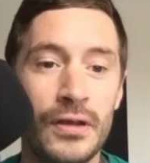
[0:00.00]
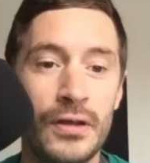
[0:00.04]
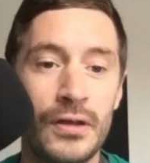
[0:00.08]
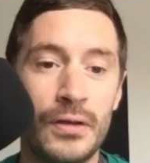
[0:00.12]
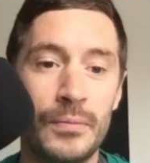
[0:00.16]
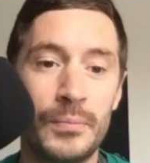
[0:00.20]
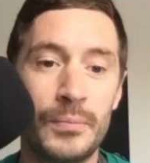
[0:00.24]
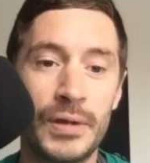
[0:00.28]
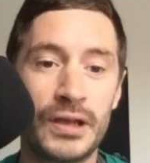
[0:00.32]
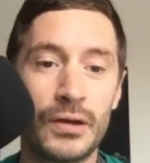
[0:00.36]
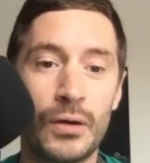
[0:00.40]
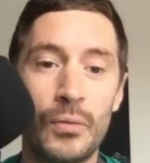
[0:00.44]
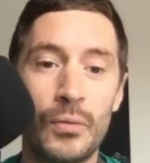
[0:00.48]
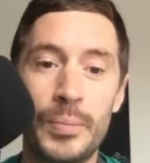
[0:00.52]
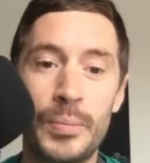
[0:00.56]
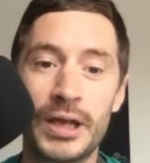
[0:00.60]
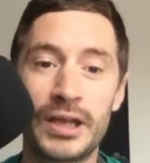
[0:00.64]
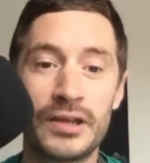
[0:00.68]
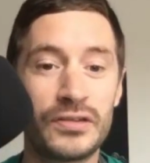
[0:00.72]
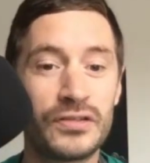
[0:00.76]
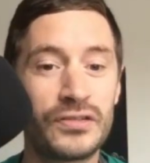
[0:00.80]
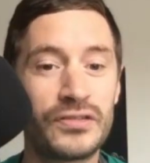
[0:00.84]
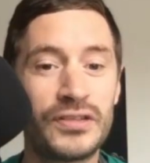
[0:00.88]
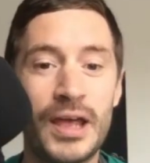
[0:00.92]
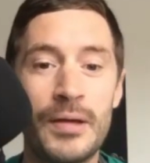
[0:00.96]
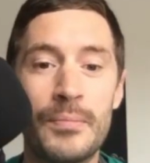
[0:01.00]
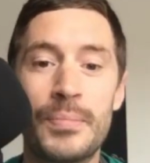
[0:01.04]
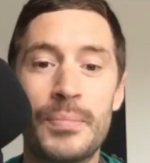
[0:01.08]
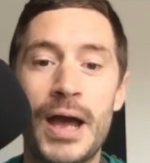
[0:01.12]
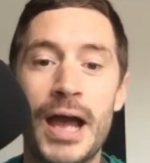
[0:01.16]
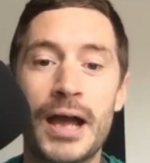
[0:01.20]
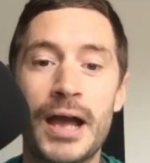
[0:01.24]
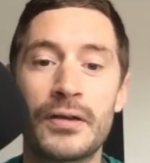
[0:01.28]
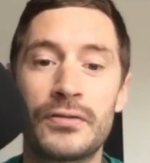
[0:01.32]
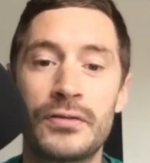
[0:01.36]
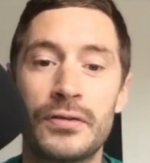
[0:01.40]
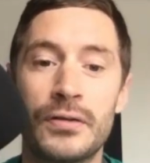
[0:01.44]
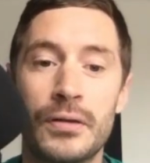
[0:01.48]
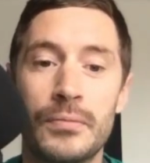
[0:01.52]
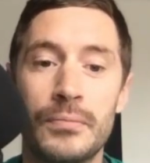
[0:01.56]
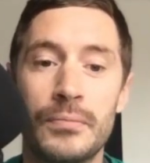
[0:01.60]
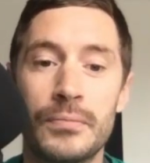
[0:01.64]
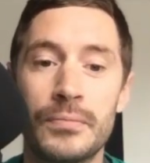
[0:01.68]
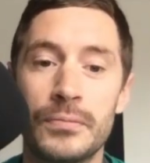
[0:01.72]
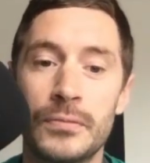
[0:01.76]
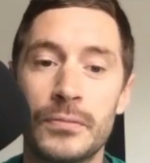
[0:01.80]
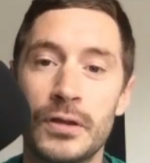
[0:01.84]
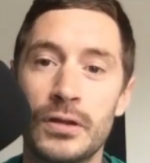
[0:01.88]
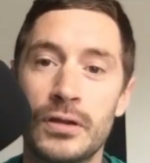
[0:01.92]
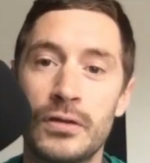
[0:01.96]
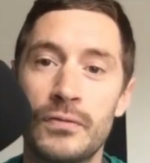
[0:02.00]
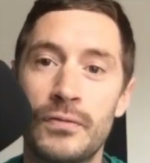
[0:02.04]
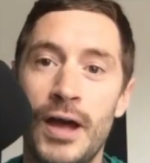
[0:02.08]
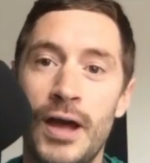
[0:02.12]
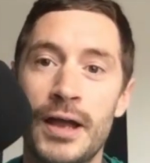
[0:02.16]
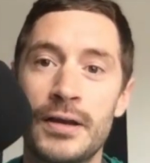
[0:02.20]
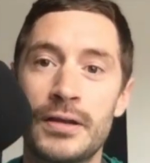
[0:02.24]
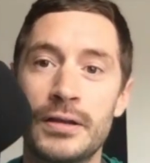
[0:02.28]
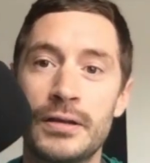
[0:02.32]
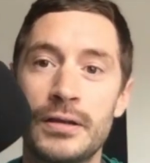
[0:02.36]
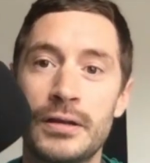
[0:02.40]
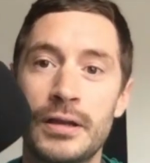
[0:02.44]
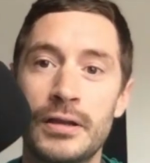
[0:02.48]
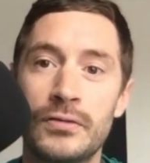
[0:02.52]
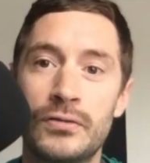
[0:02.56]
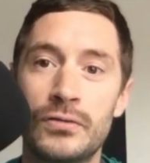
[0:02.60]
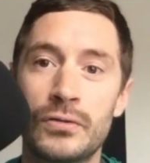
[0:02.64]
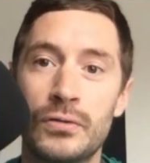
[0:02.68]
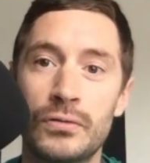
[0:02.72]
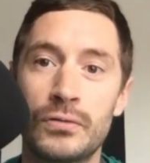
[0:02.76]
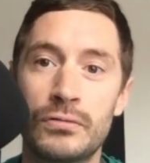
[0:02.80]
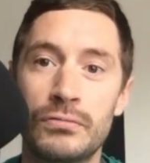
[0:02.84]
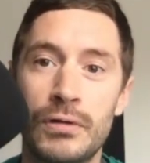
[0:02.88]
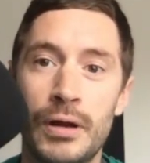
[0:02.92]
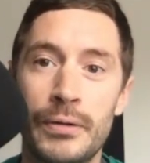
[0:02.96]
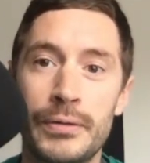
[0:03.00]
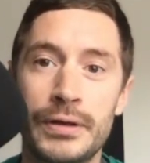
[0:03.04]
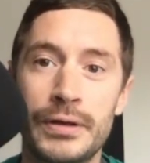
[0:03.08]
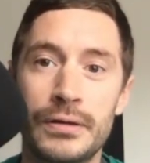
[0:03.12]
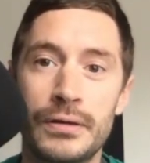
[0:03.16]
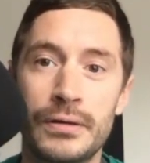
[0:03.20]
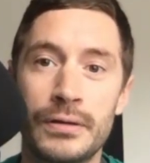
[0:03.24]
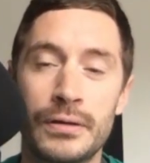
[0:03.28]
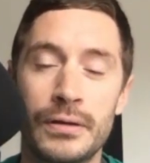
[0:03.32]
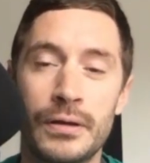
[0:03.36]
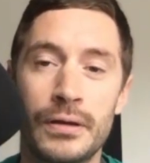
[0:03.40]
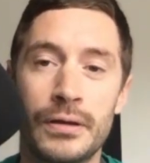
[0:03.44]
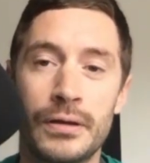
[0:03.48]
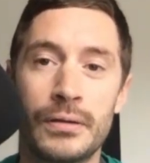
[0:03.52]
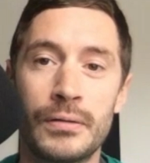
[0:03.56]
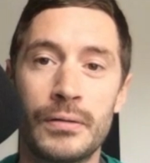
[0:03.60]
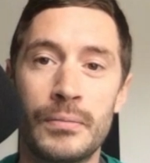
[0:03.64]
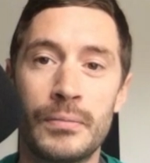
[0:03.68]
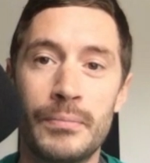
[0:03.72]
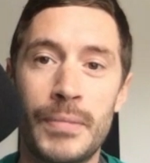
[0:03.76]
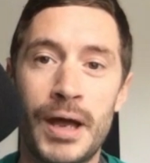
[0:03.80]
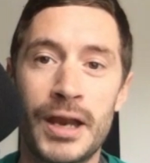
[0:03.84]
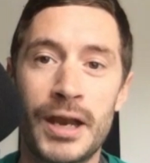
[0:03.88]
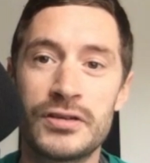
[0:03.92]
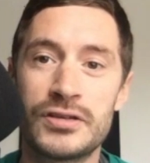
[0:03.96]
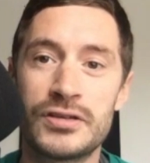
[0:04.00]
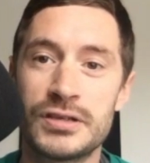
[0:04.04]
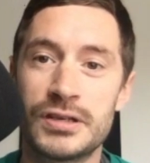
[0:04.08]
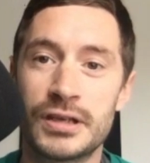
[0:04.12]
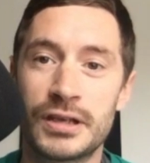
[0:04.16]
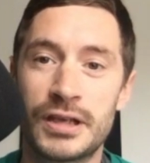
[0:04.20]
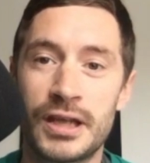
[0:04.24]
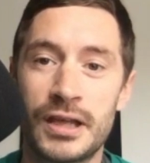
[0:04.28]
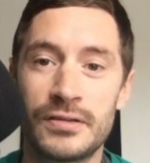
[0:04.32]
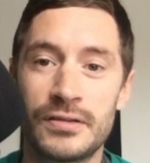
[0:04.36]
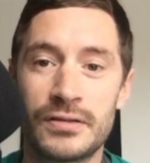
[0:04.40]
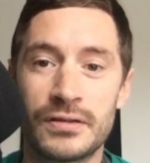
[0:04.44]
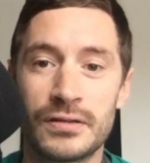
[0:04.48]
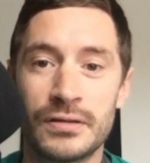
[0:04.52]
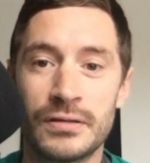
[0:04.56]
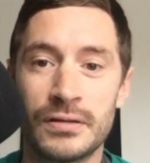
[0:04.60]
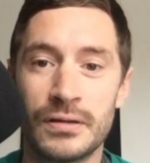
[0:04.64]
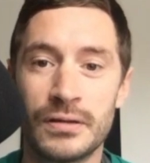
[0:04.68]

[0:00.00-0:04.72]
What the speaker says: biggest setbacks that you've had in sort of growing, managing the Kenton?